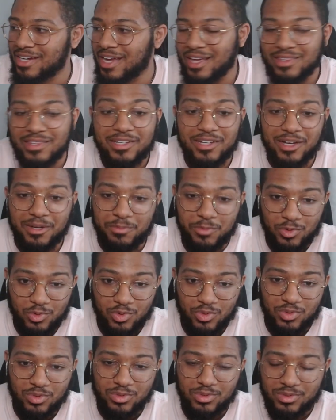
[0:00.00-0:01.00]
I think I'm
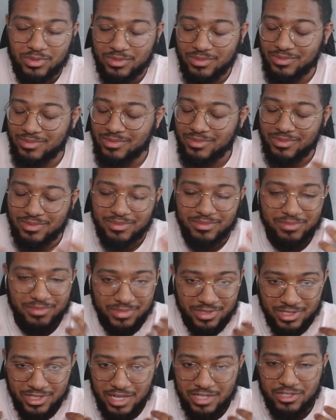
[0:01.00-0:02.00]
cool
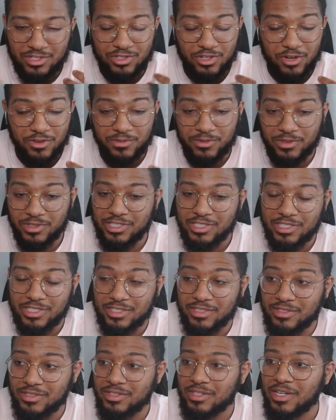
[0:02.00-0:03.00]
as a software
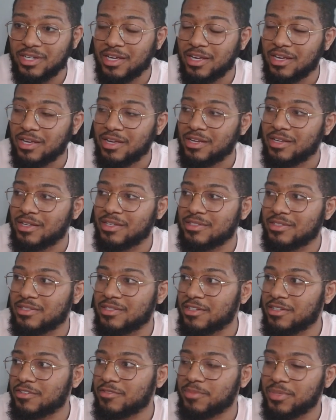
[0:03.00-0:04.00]
engineer and
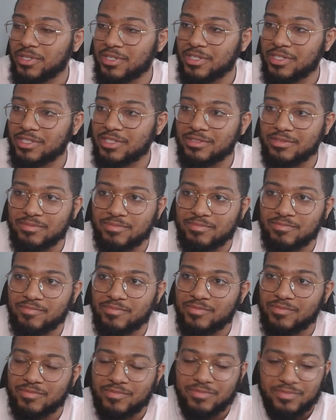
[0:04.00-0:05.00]
stuff, but
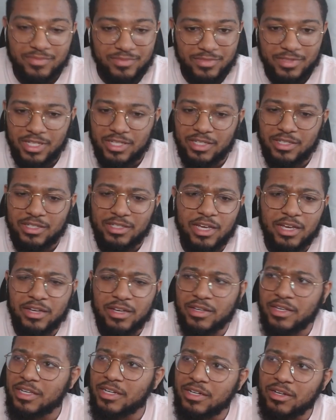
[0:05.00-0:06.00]
yeah.
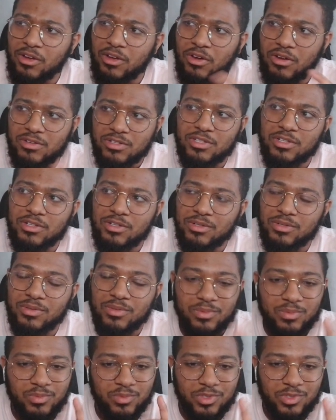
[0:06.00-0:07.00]
And then also,
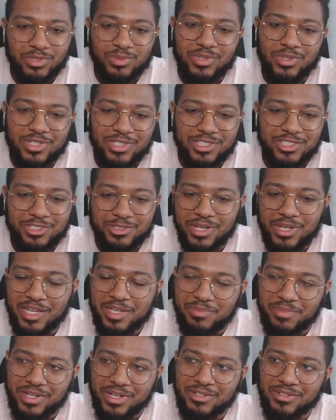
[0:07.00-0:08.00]
which one did you like
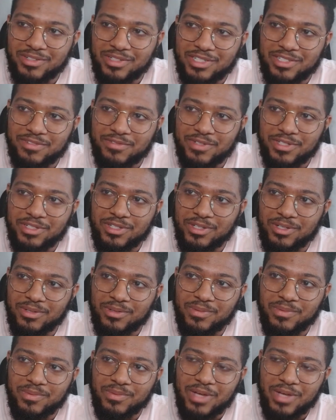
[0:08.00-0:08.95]
better in this video?